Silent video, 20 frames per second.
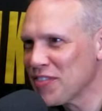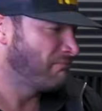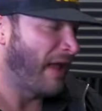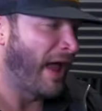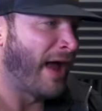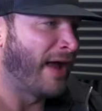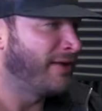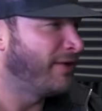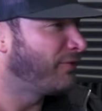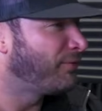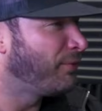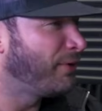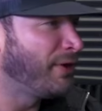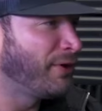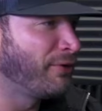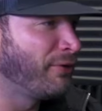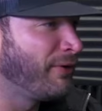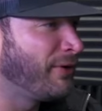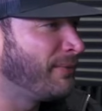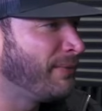I just want you to
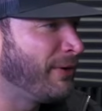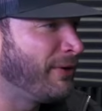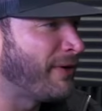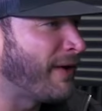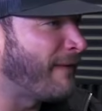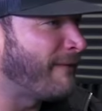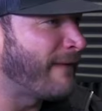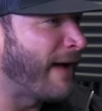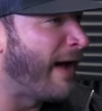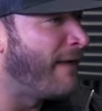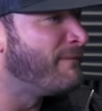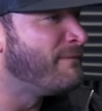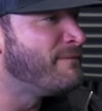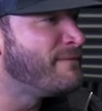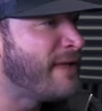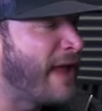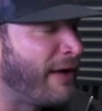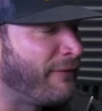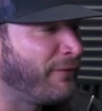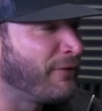grow your beard out. I've
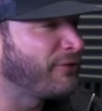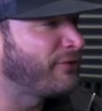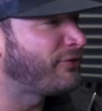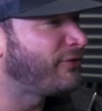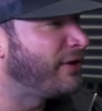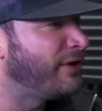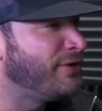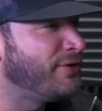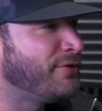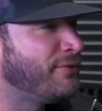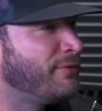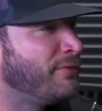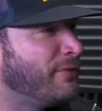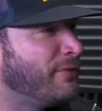never seen you